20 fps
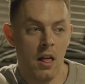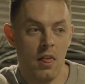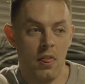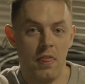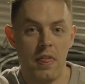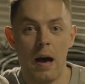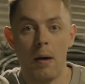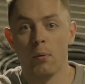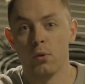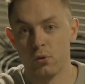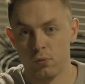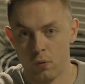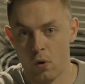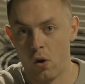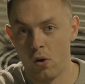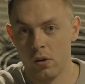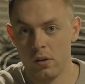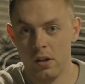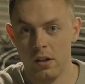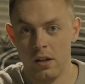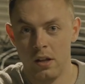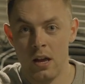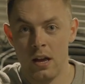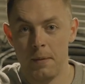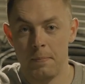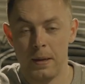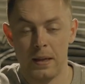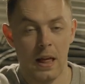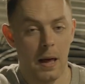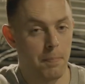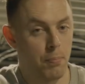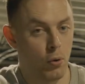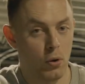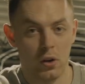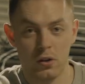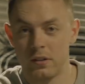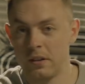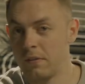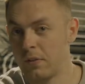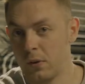that was wrong, be that
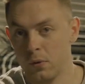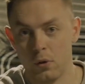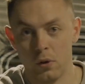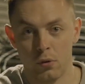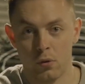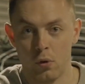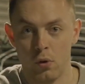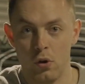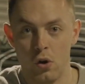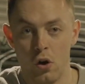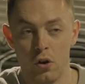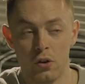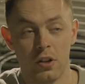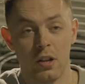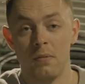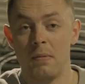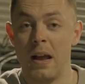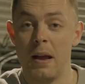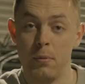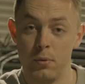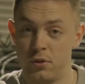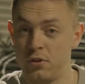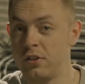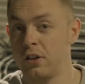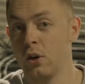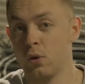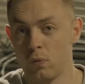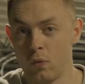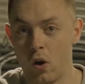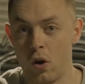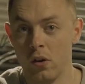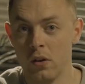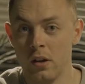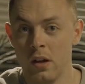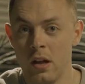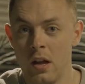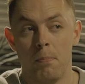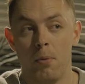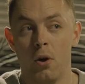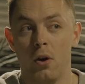product of illness or not, it was still wrong,
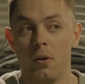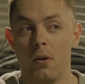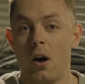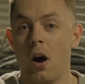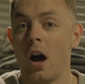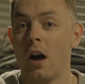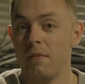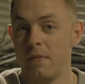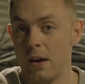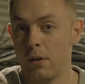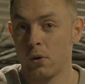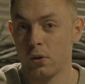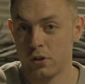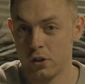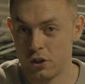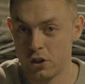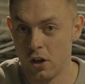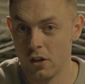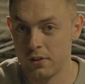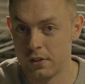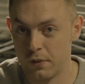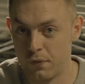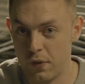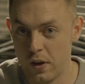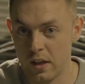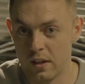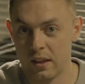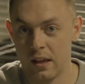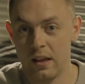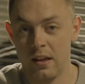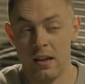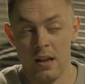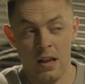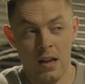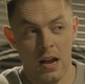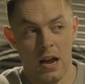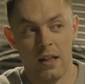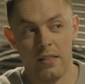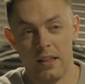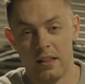but I've now got the chance to fix it,
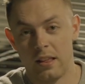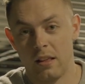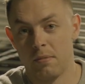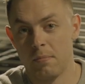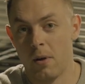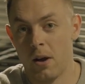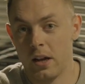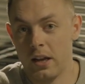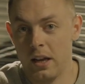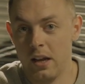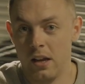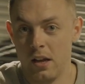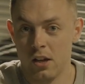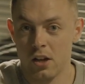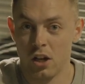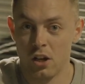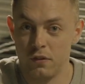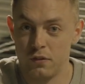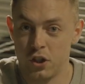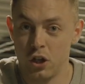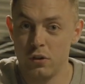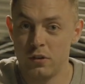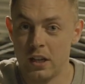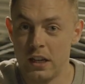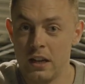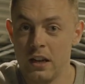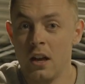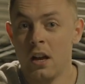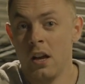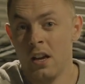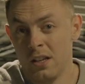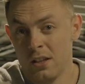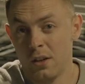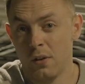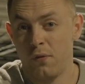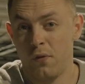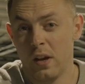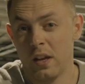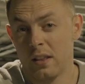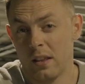and this is my kind of duty to
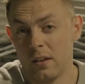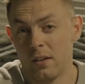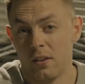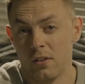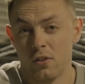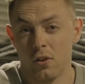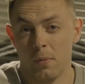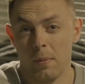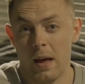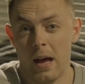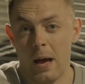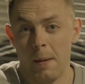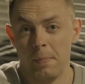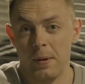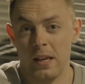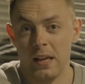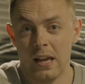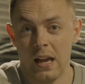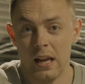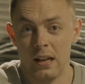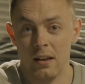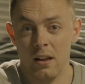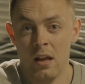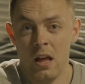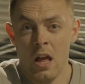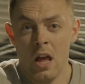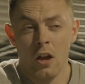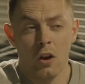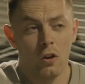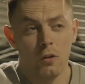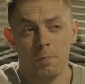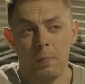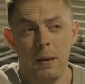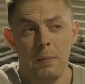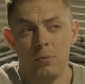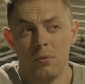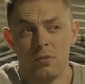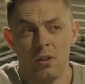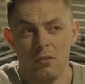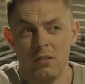fix it to stop that happening again. Because
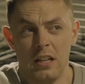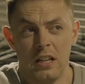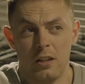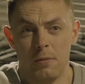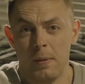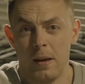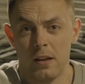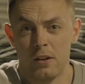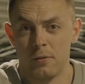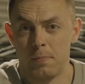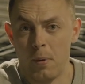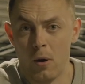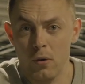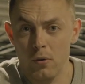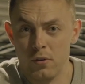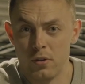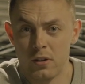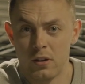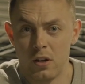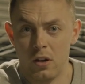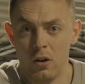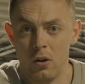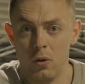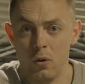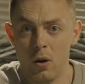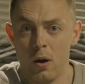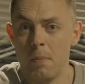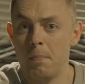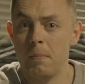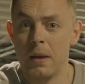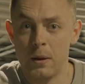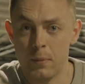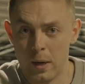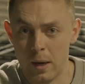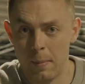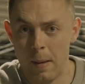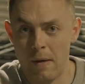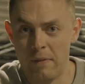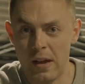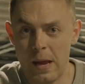people don't need to be exposed to me when
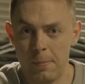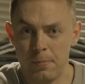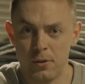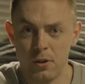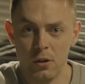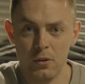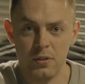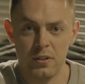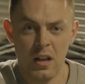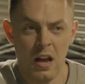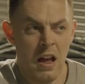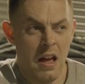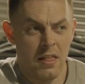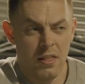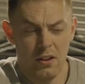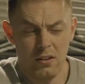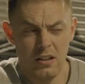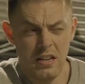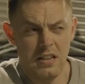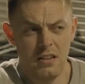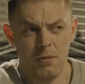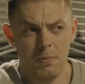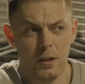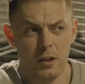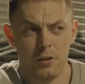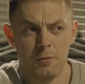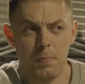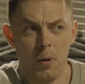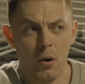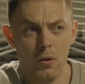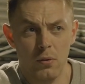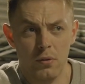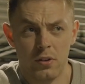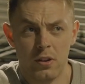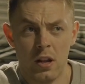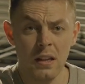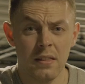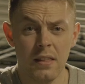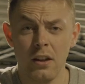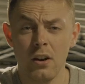I'm having episodes. They don't need to be
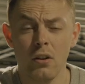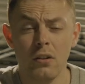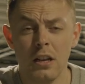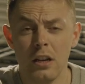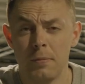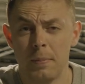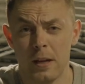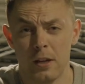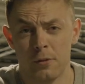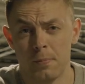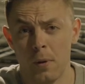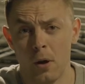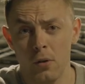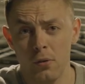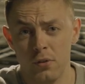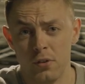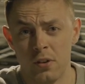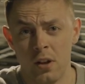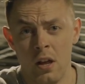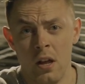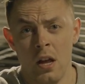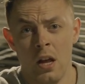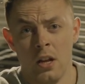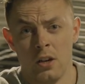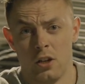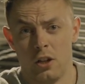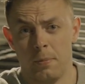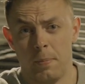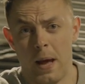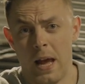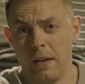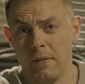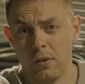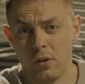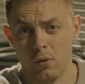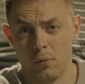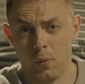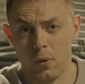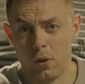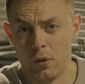exposed. They don't need to be exposed to the
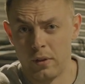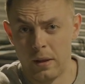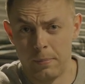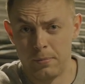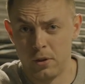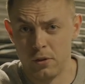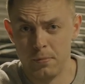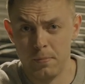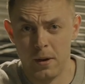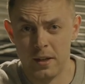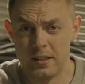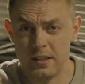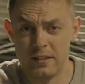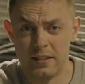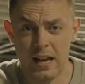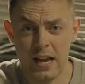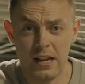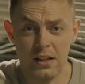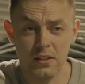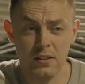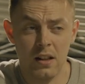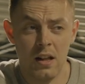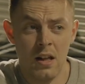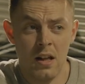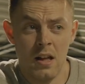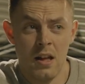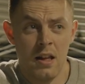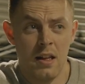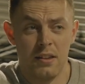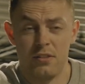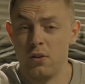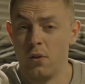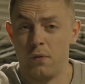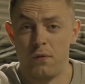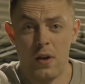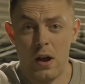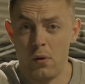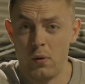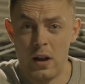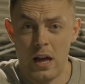behaviors of what those episodes might entail. It's not
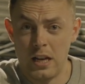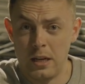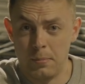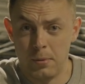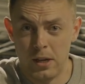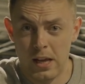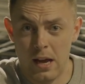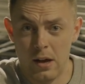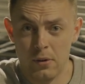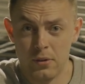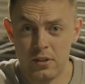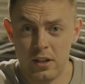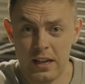fair on anybody else.